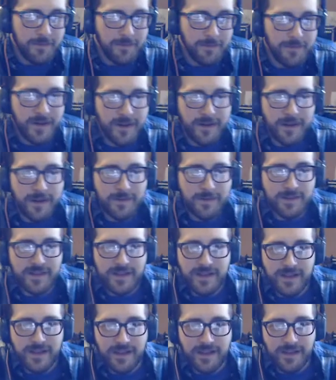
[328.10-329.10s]
My name's
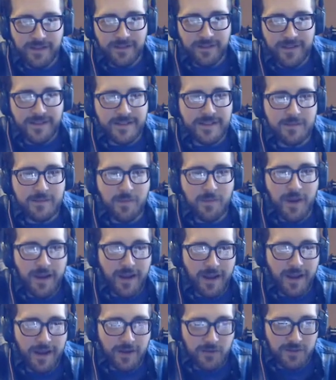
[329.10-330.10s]
Anita. This is my
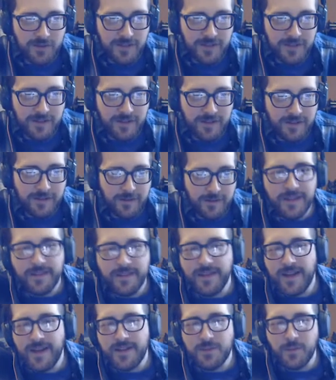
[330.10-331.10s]
house.
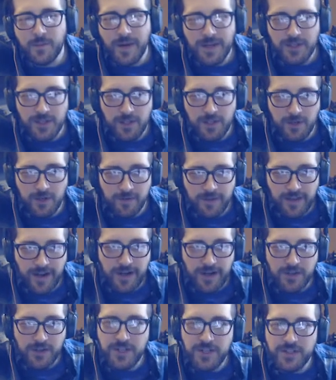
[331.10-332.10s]
That's Rachel over
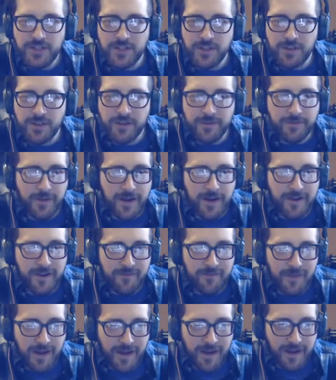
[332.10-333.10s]
there. She's a good friend
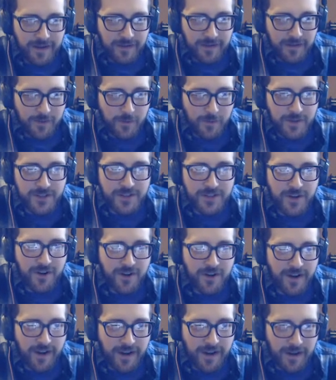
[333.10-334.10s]
of mine. What's
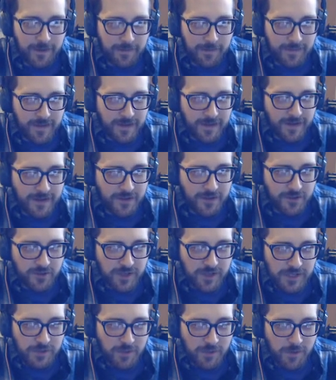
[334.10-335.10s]
your name? The
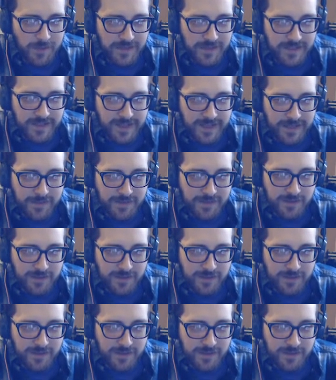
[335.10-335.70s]
strange woman sat up